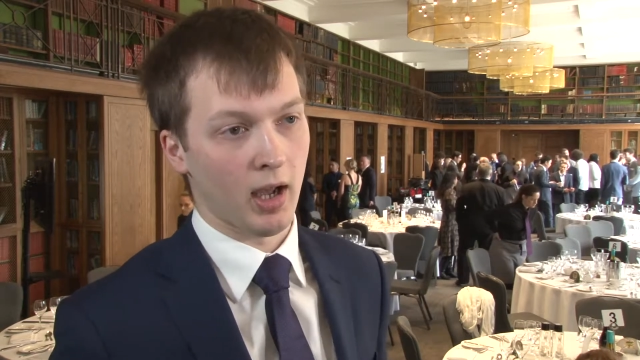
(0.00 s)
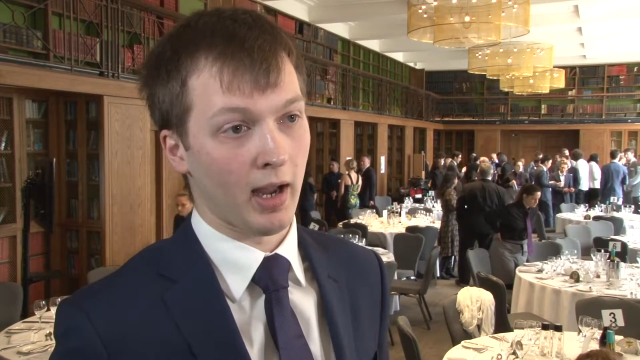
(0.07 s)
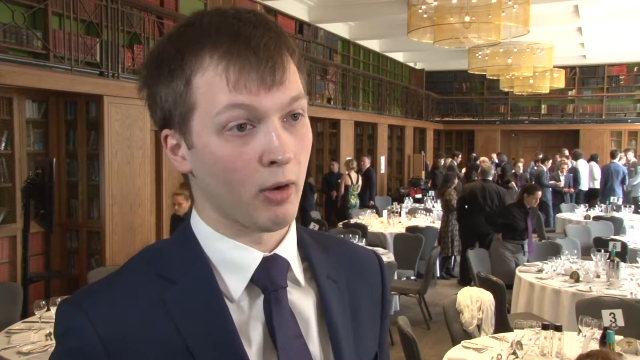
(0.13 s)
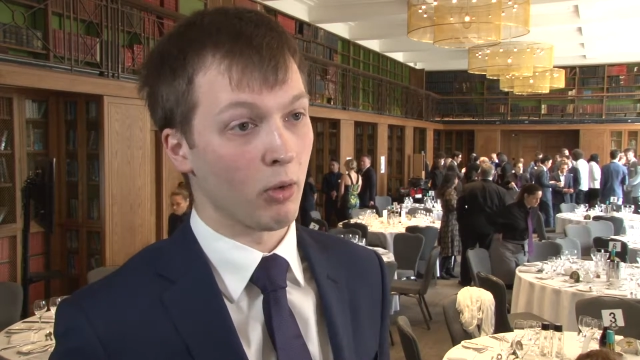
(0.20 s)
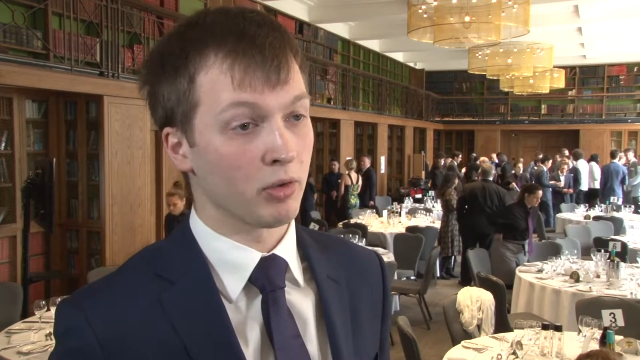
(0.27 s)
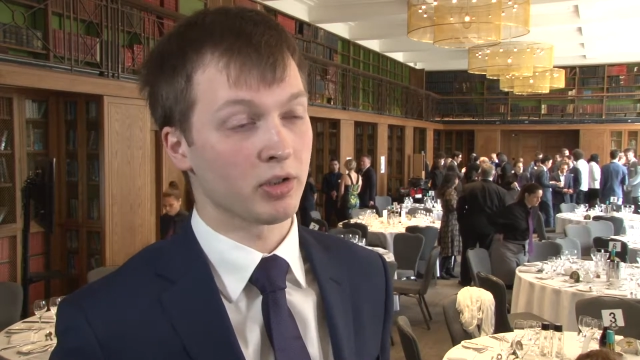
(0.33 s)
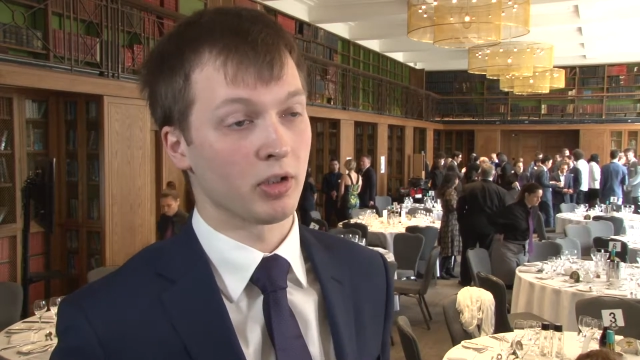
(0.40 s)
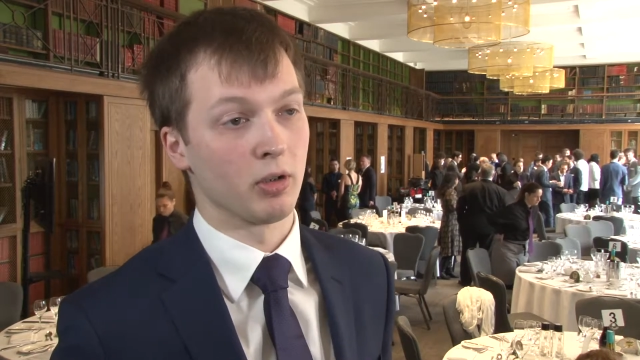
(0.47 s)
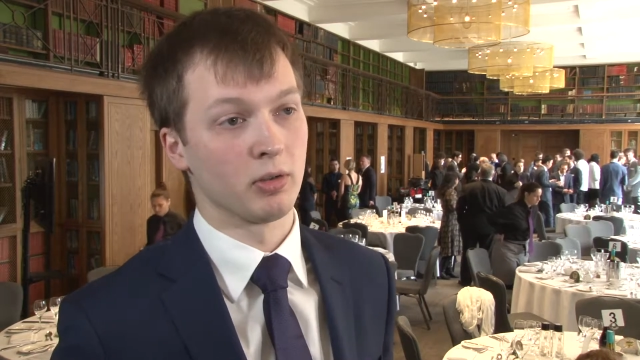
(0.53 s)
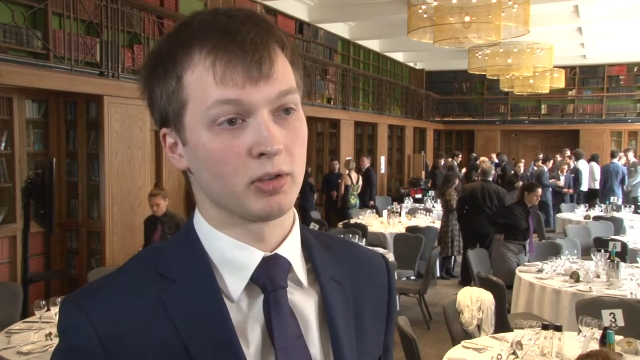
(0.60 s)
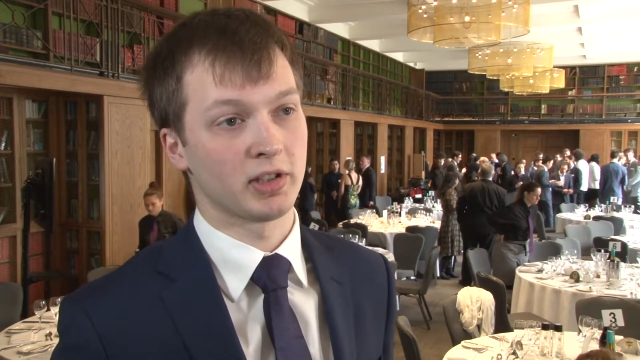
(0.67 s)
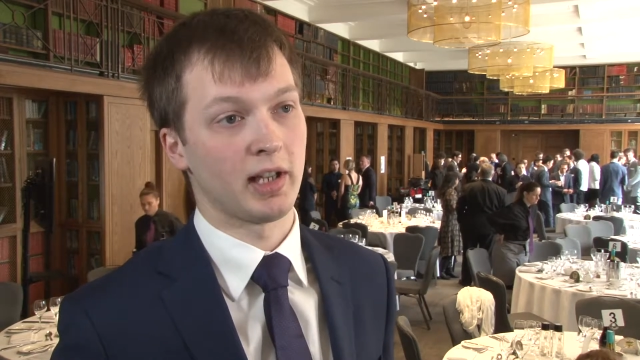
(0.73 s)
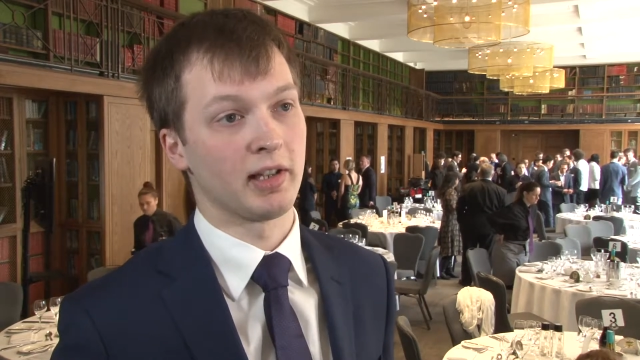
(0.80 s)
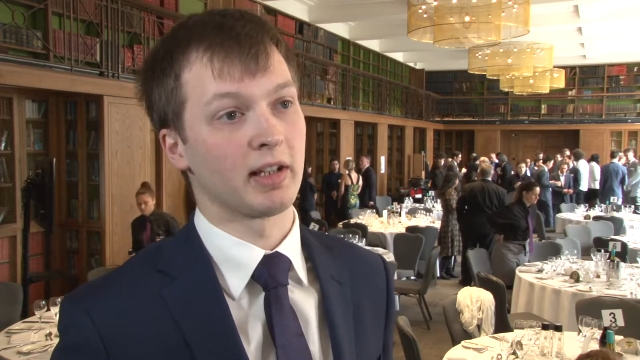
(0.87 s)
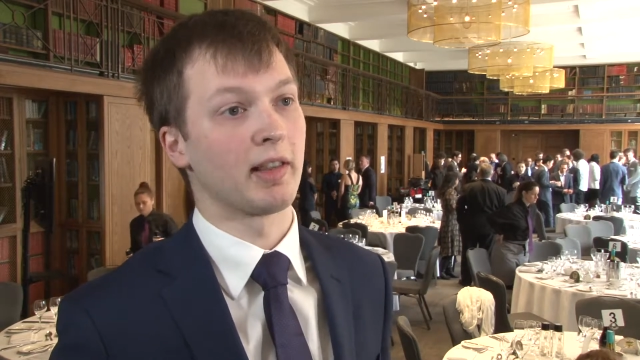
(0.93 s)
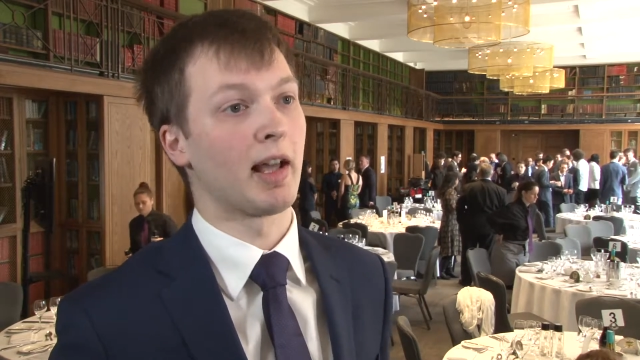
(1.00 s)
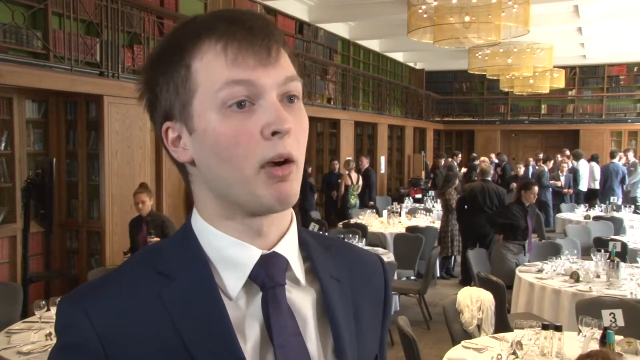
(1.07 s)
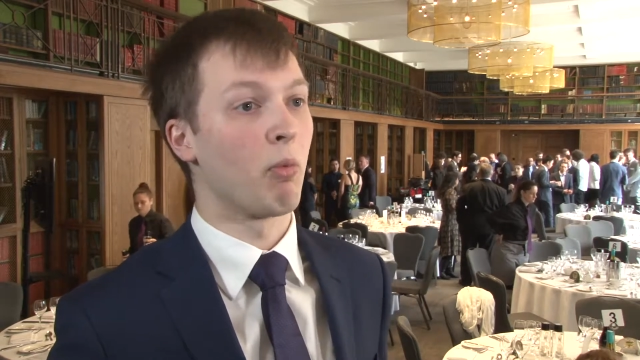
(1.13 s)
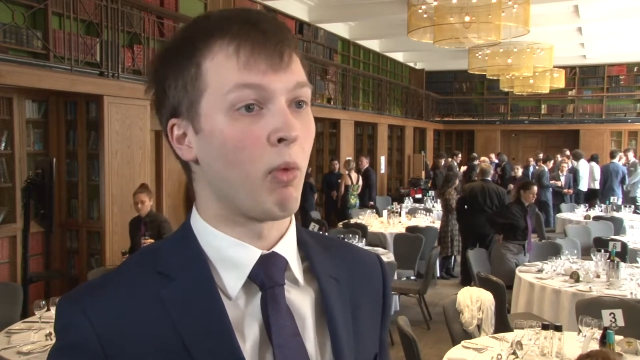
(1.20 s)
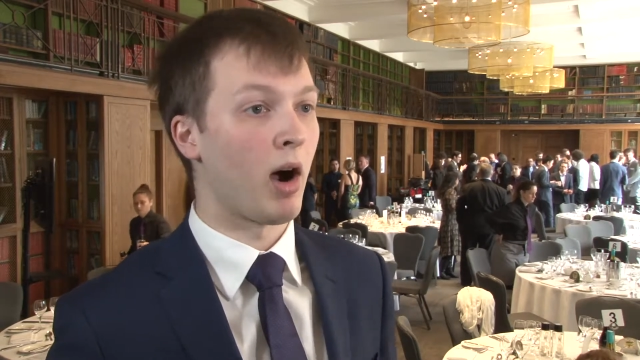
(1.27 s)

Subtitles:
and also sending that